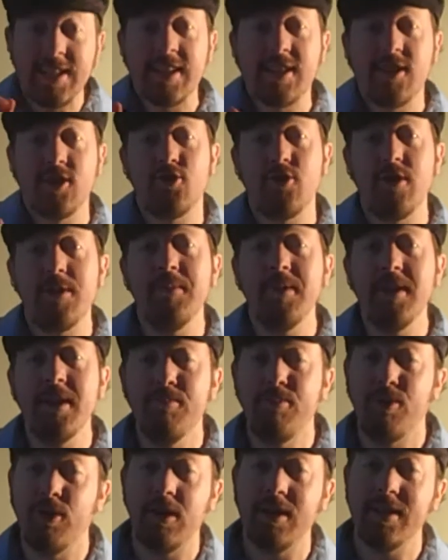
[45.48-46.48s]
extremely
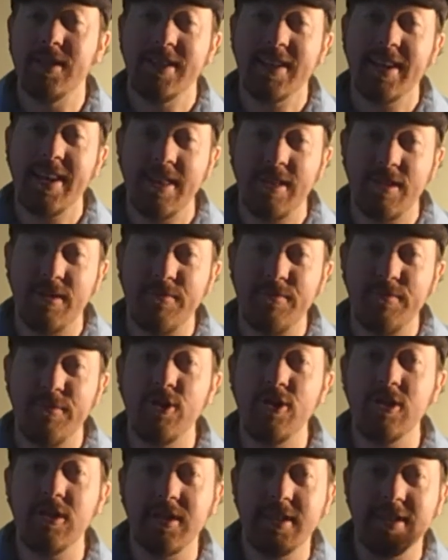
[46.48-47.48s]
important to get the
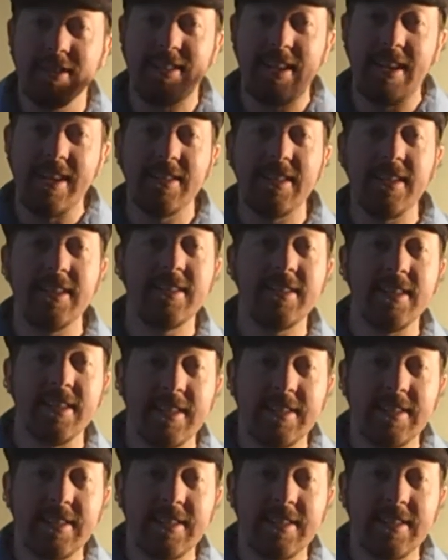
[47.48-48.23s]
first sentence